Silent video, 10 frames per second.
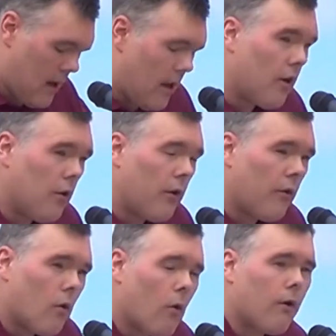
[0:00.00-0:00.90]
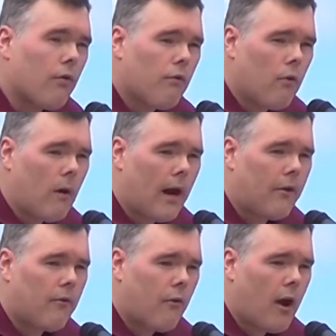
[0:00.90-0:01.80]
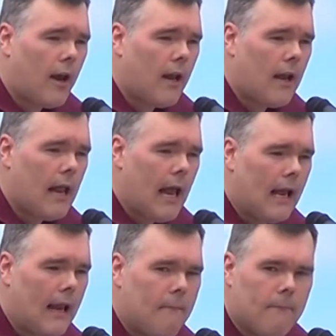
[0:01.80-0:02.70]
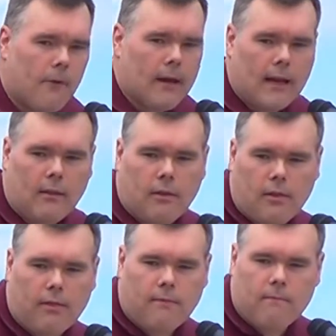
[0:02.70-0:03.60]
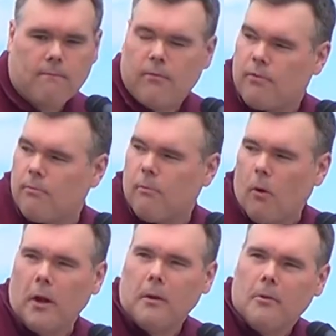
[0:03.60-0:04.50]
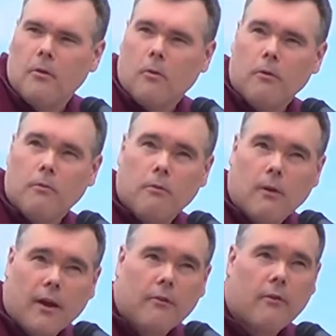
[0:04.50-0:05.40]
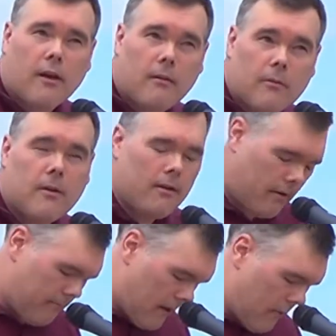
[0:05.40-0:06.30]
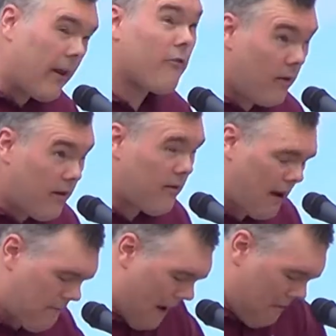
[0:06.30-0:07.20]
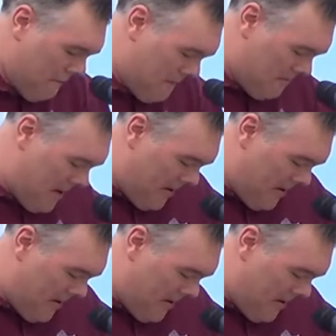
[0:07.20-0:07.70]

including the Corkscrew, Iron Dragon, and I'm forgetting the one. Corkscrew, Iron Dragon. Anyway, he designed 5 of them here.